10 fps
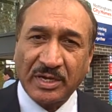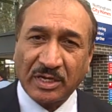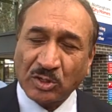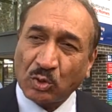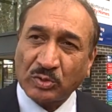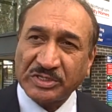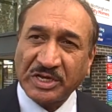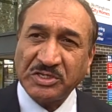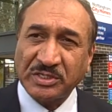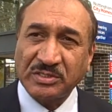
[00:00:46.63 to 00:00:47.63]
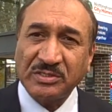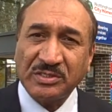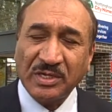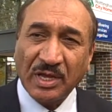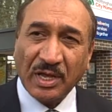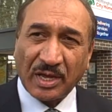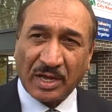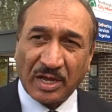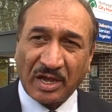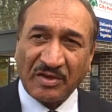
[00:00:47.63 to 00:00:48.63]
other organizations
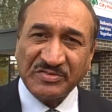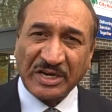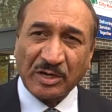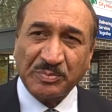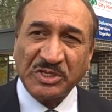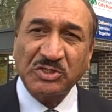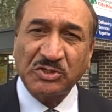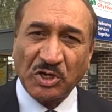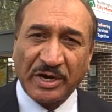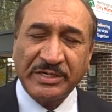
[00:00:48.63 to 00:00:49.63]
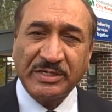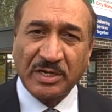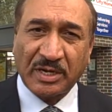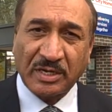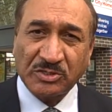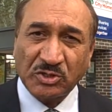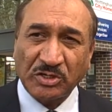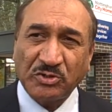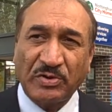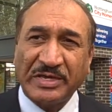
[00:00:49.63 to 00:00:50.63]
have set up this joint
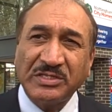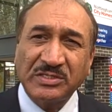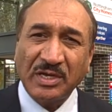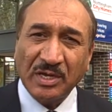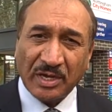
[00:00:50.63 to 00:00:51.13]
surgeries